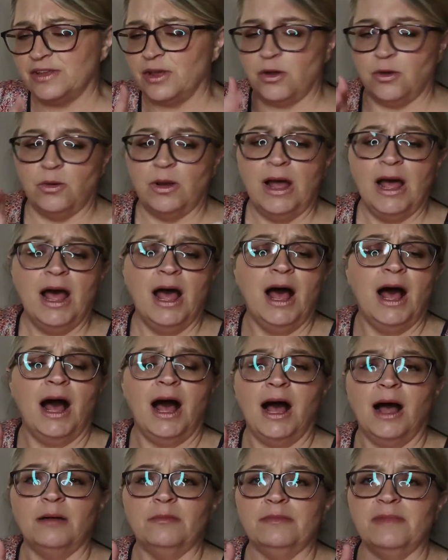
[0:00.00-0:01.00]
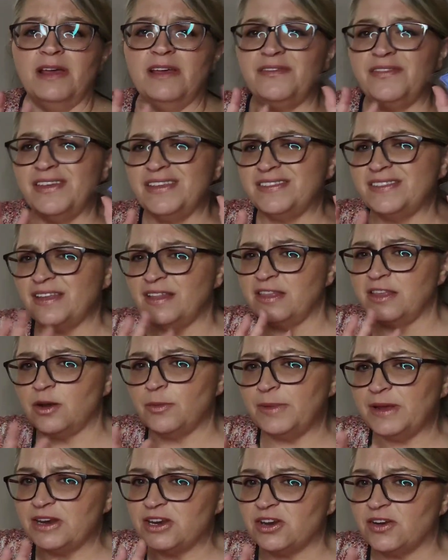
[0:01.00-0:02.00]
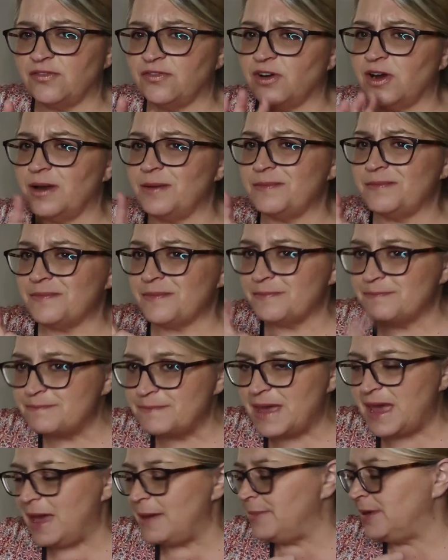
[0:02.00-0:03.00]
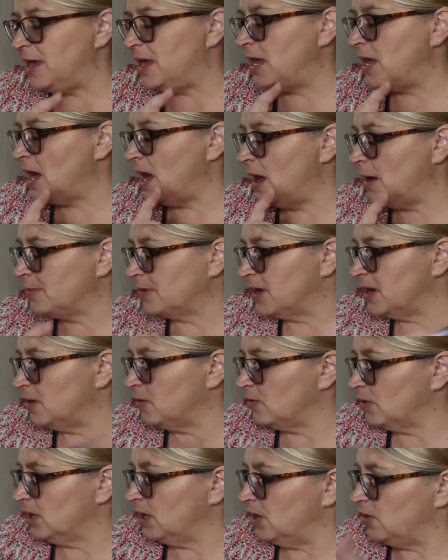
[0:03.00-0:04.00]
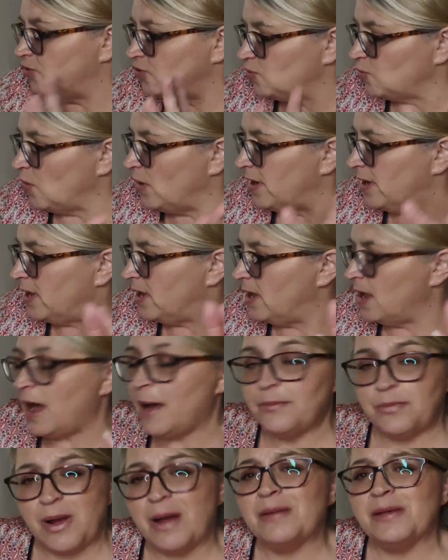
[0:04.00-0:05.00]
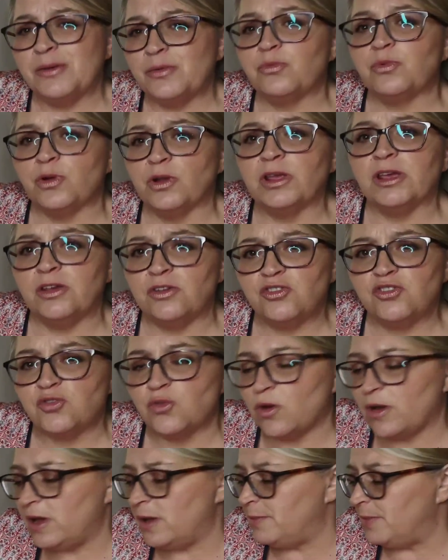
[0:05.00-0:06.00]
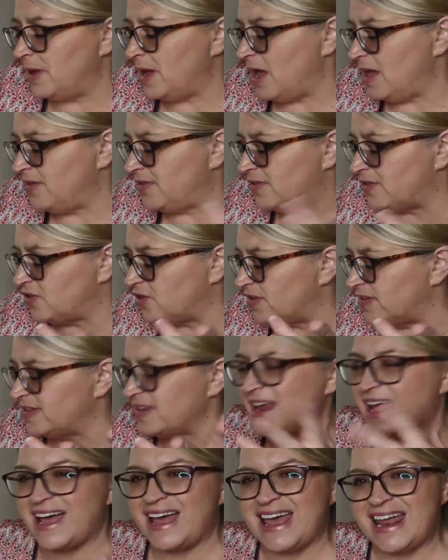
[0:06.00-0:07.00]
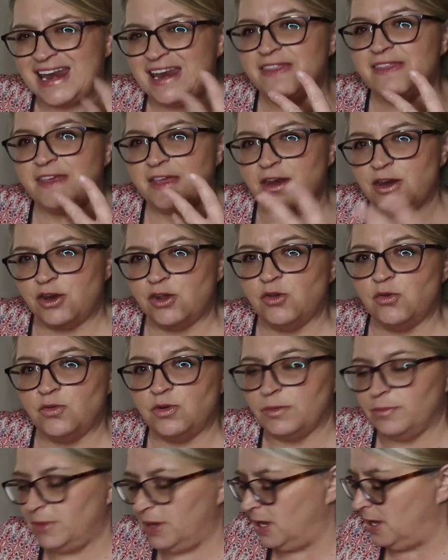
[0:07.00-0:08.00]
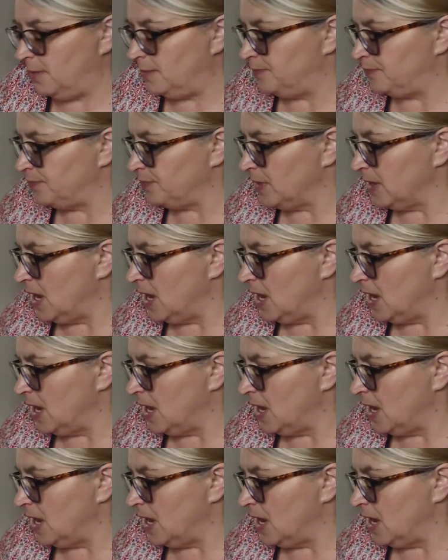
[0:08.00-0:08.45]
So um, if it's a little bit different, maybe I'm going to really enjoy it. I probably really enjoy it, but it's just not anything new to me.